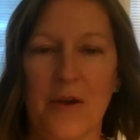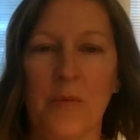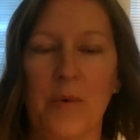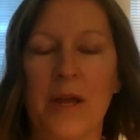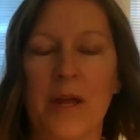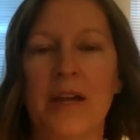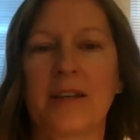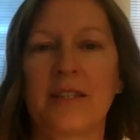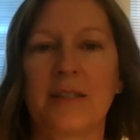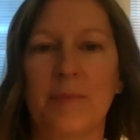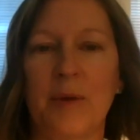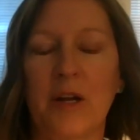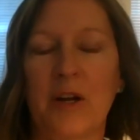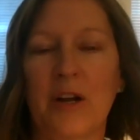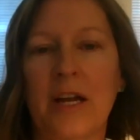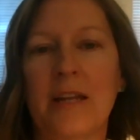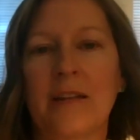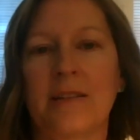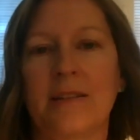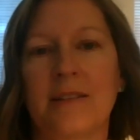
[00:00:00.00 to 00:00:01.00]
that we
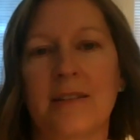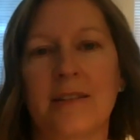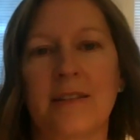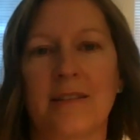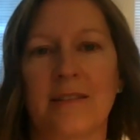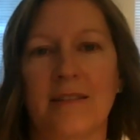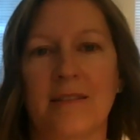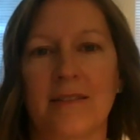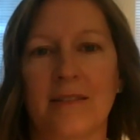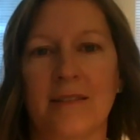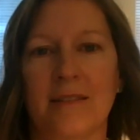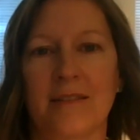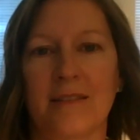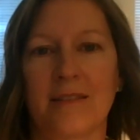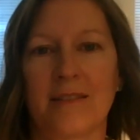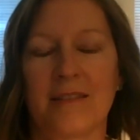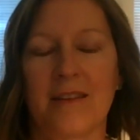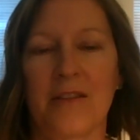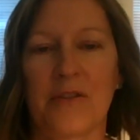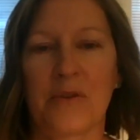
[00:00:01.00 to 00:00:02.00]
experienced
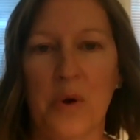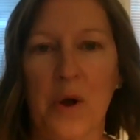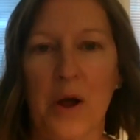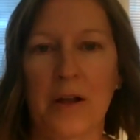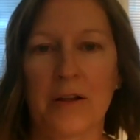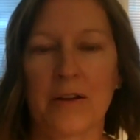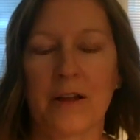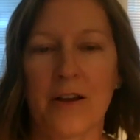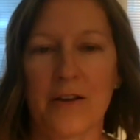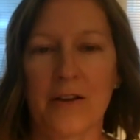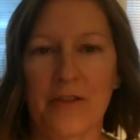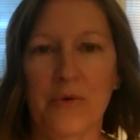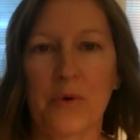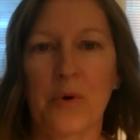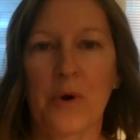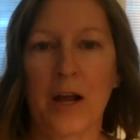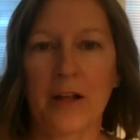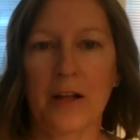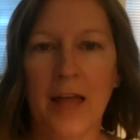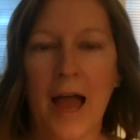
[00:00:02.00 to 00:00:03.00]
through
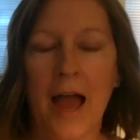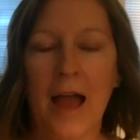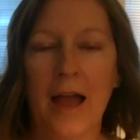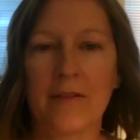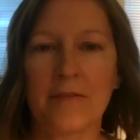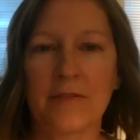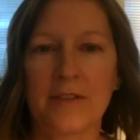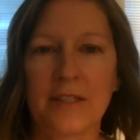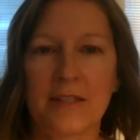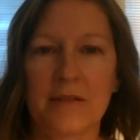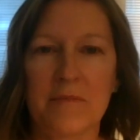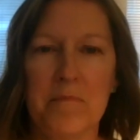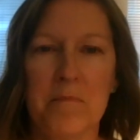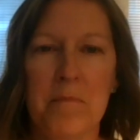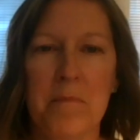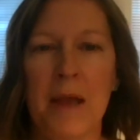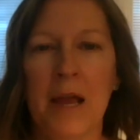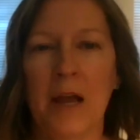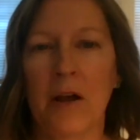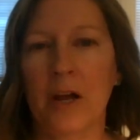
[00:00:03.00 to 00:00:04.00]
our lives,
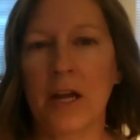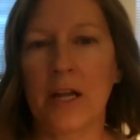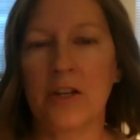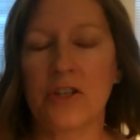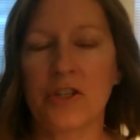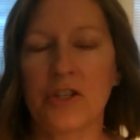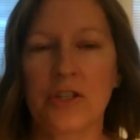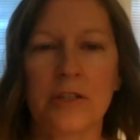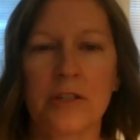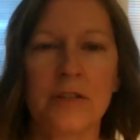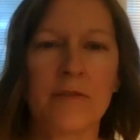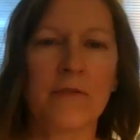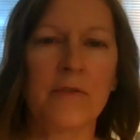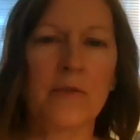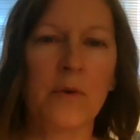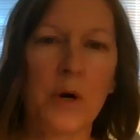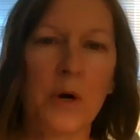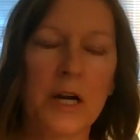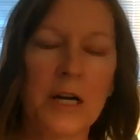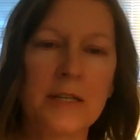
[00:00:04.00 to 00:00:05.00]
marriage,
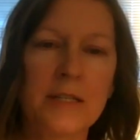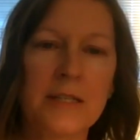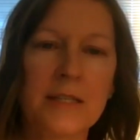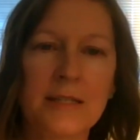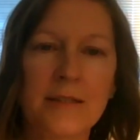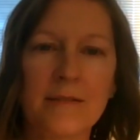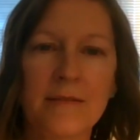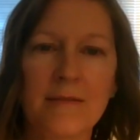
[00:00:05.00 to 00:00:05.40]
divorce.